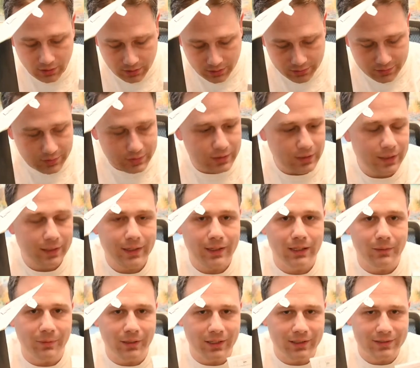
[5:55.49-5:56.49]
It's just laying in
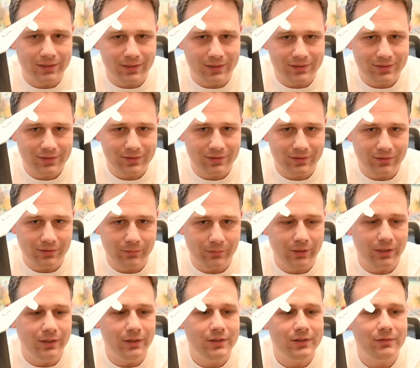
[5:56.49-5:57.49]
the box on the 600, but
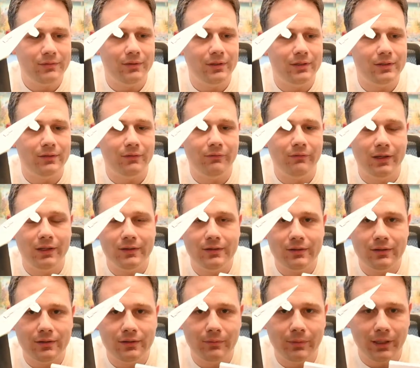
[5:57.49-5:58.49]
in this one, it's a fancy
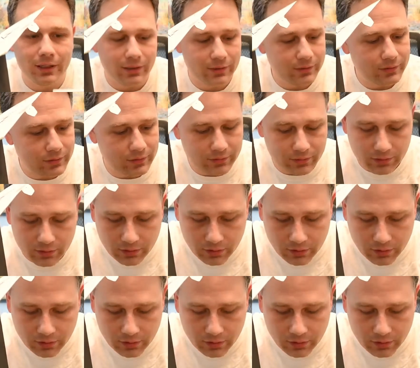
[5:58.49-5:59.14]
little box.